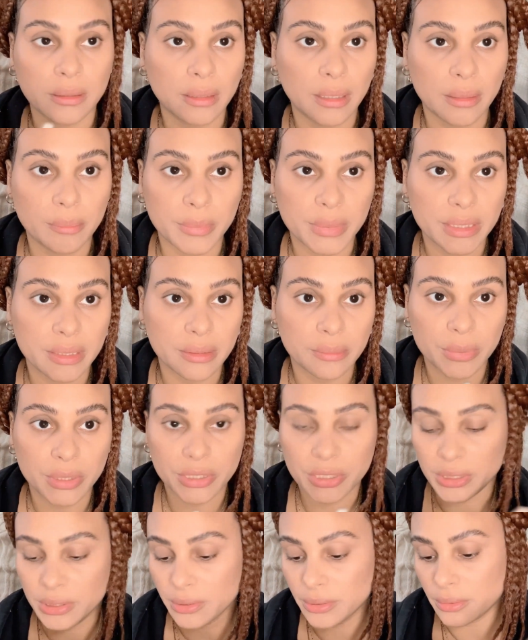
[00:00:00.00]
I'm missing
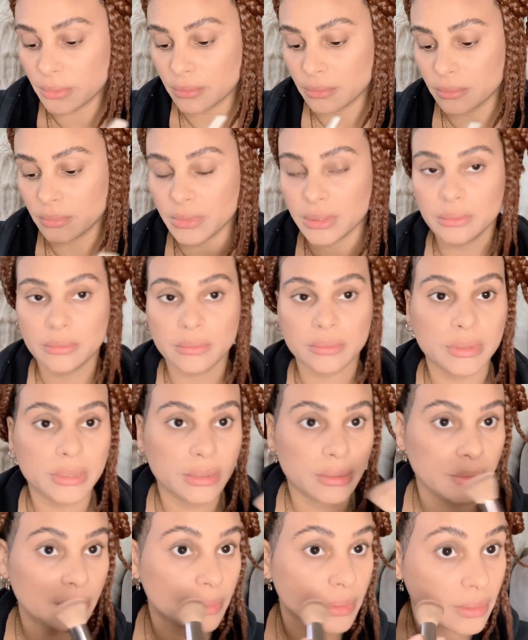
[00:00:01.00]
brushes. I don't know what
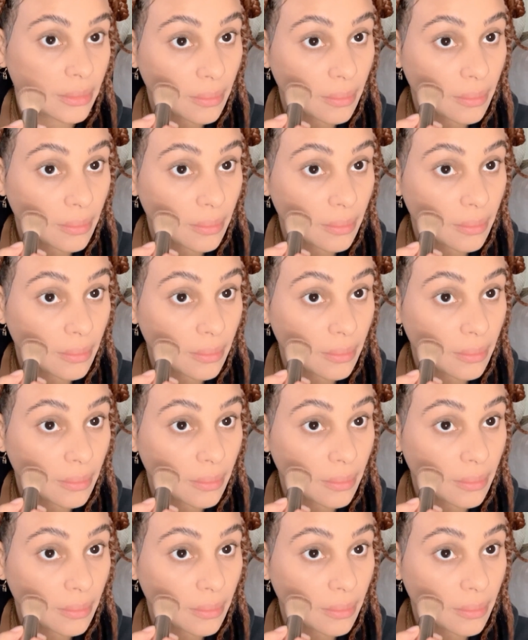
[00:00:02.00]
to do with